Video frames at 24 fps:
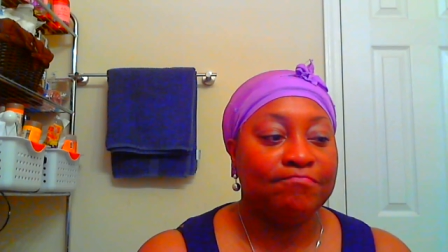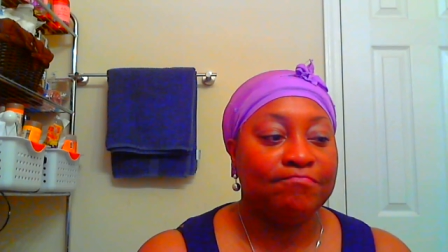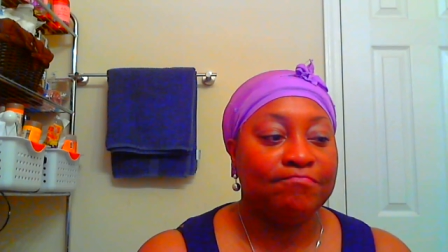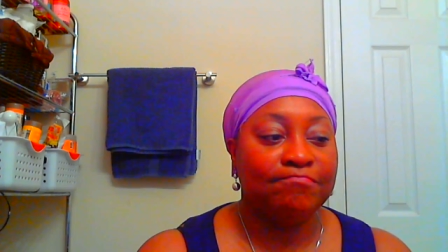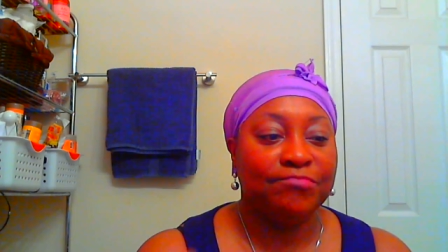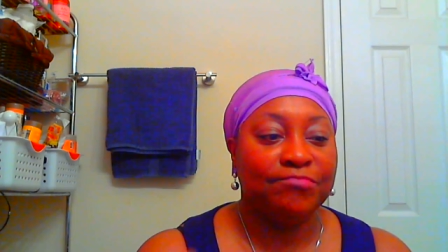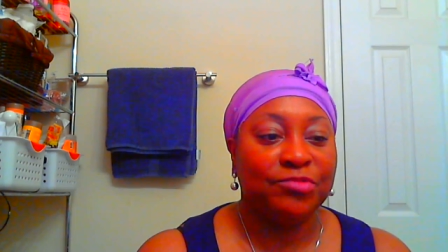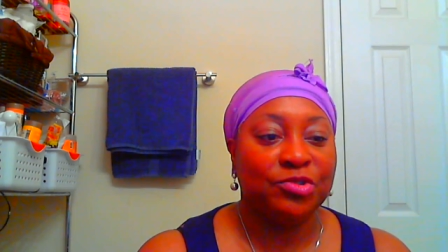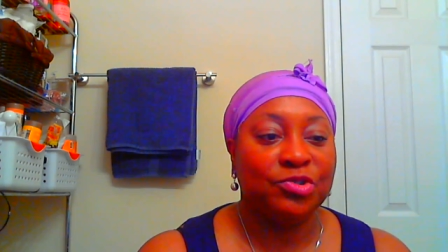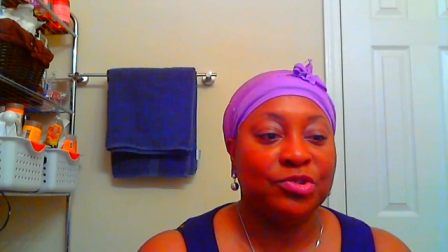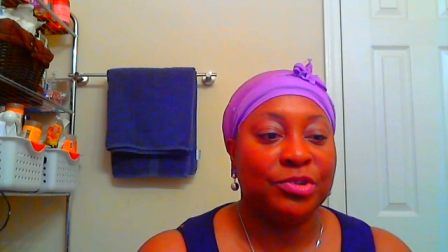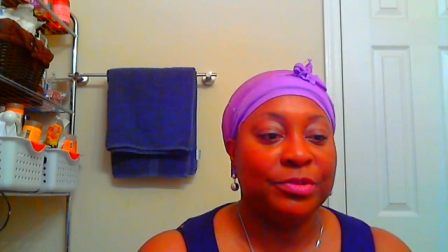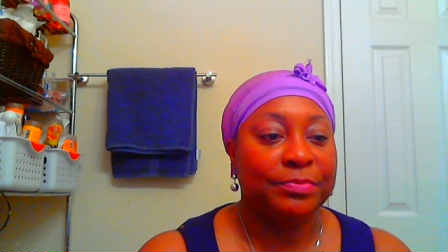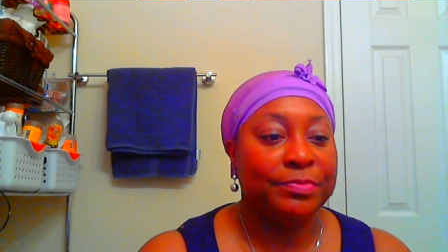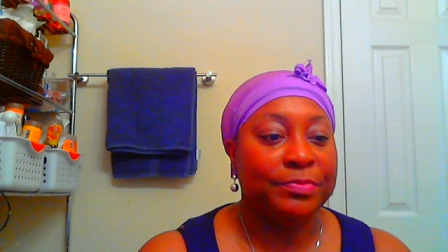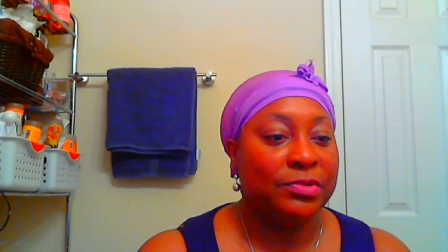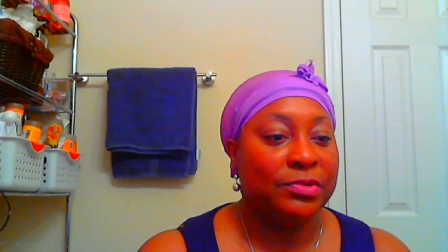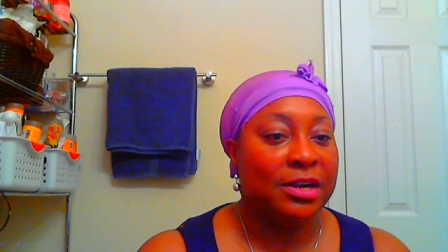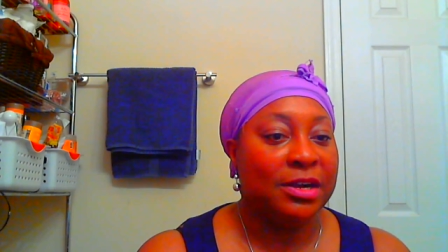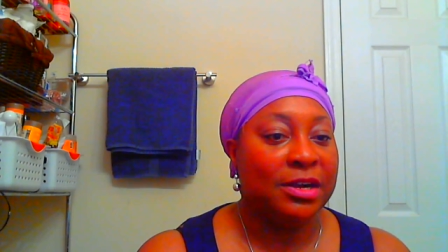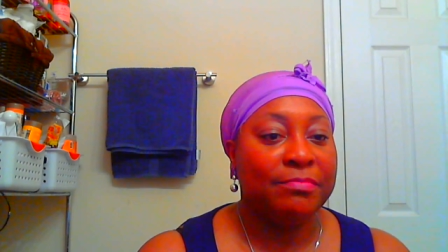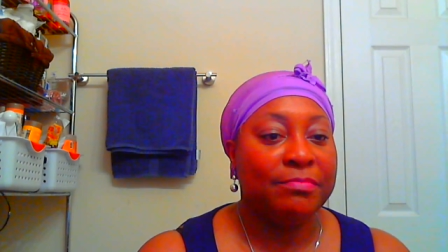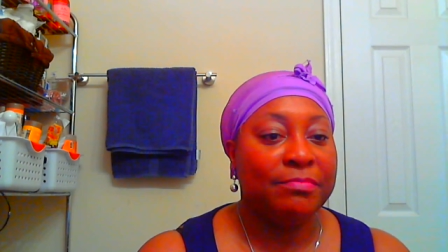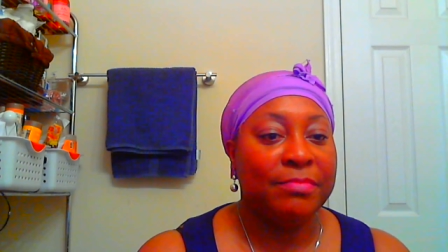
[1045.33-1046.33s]

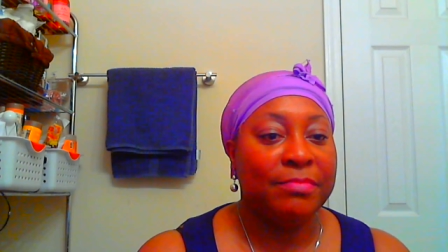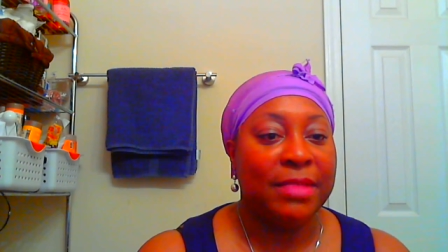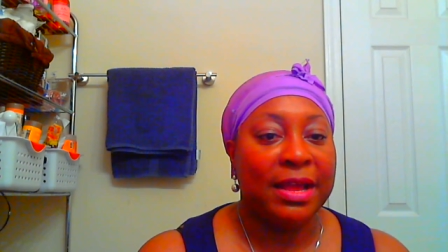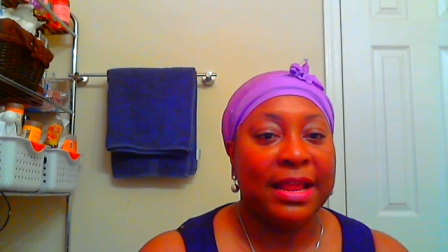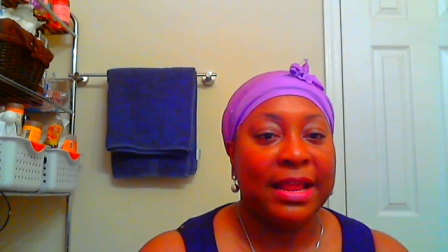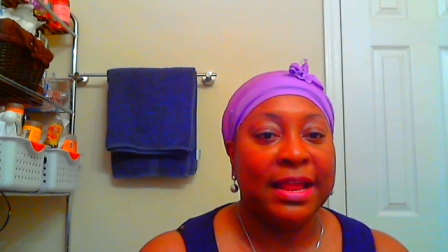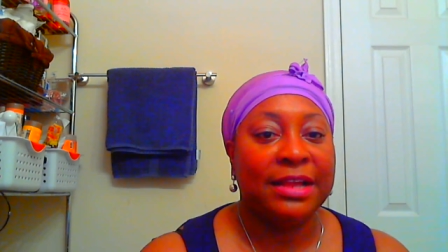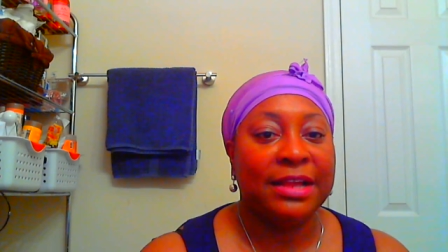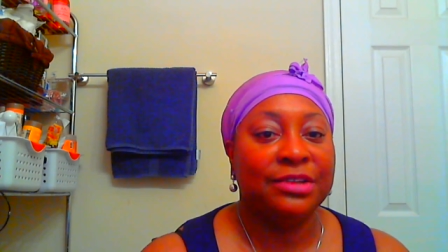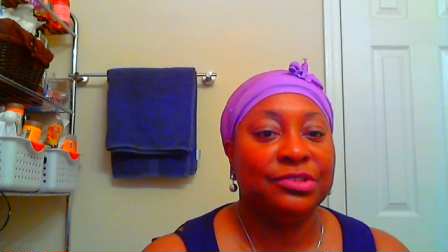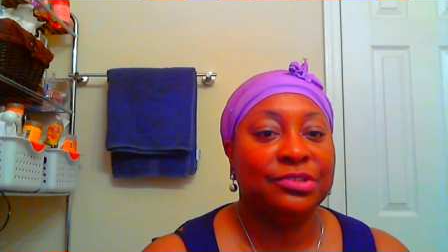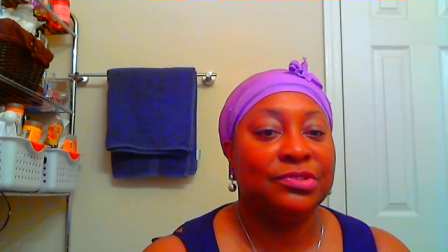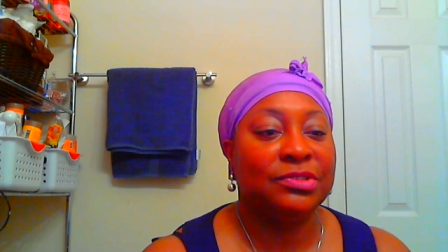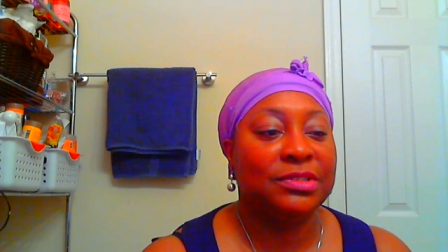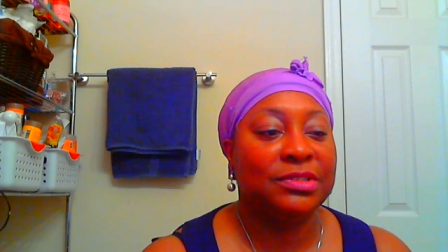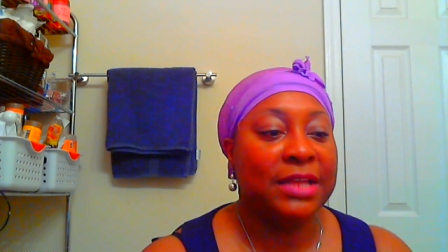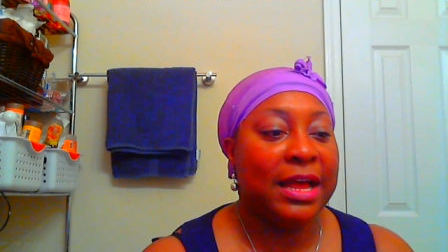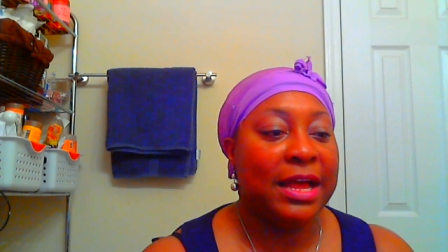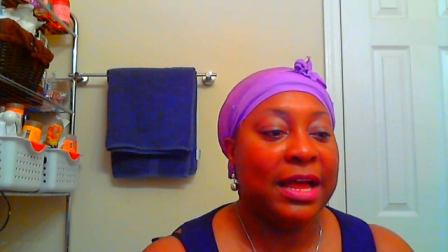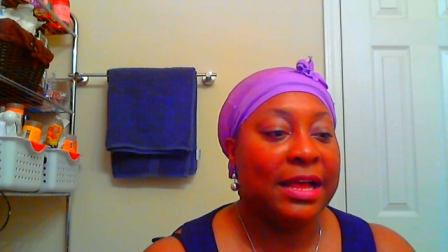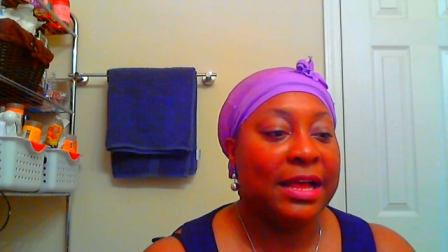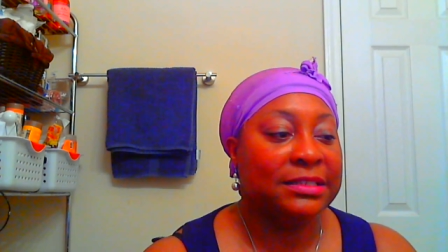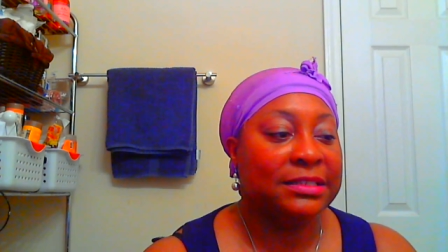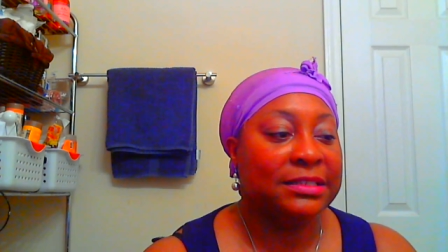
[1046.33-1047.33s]
triple up my
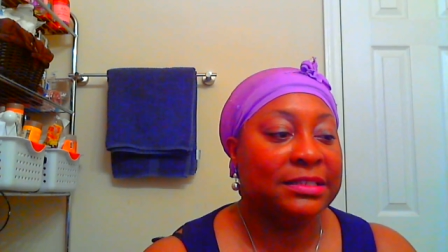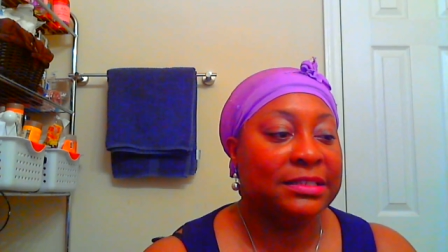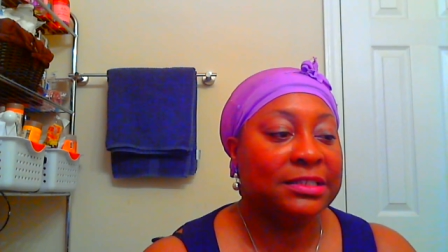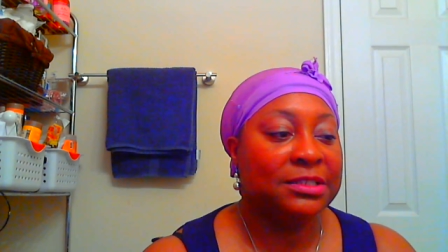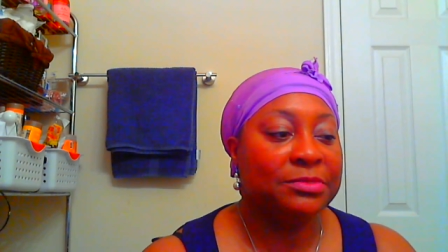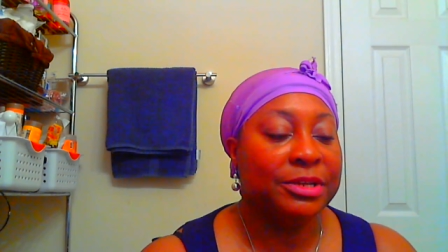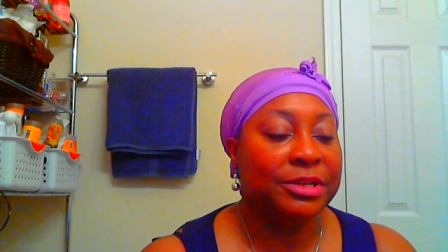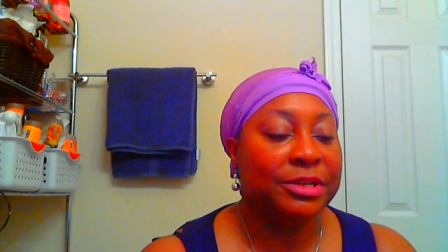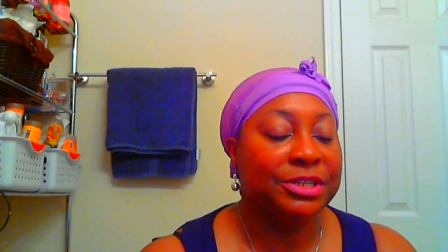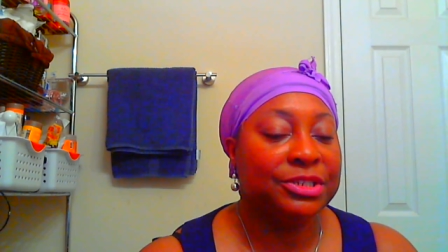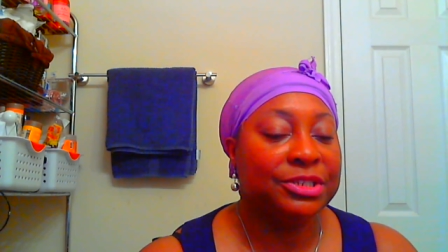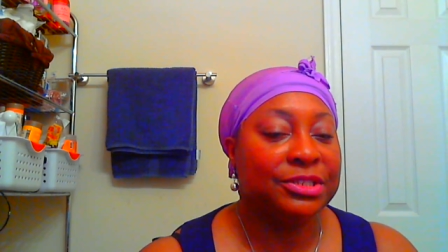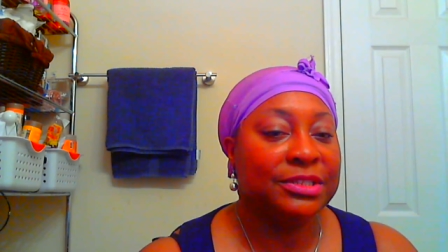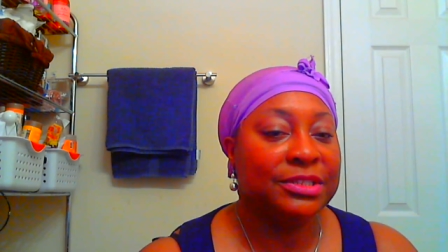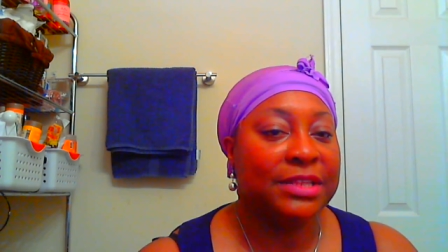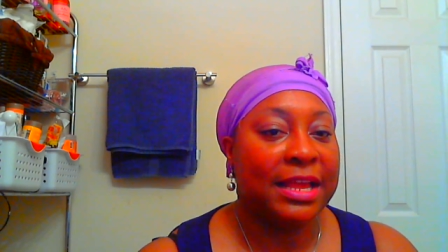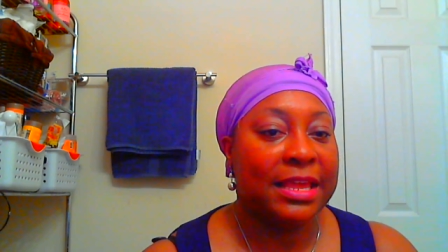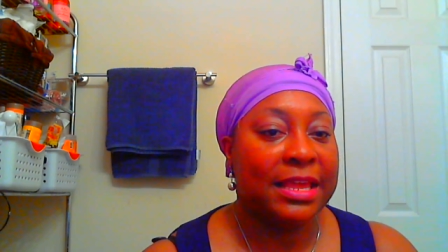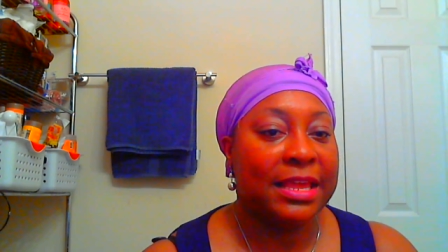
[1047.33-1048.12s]
exercise as much as I